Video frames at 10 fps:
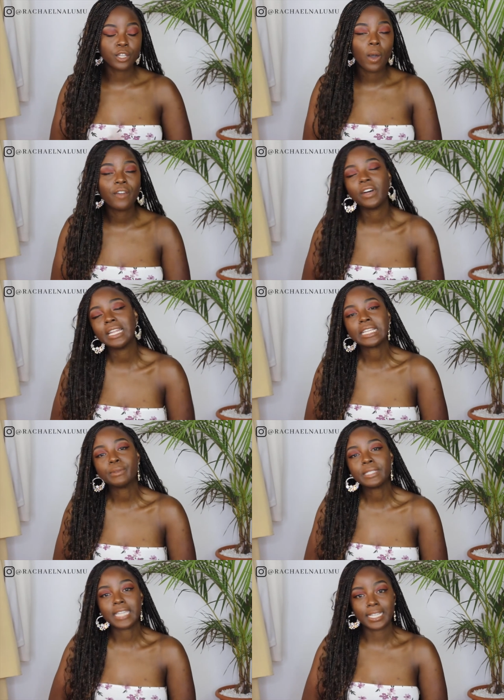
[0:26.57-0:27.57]
So I felt like
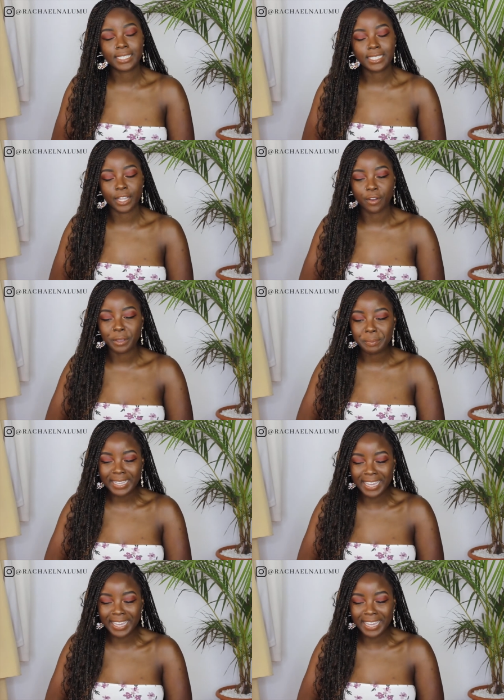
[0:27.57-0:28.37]
it was necessary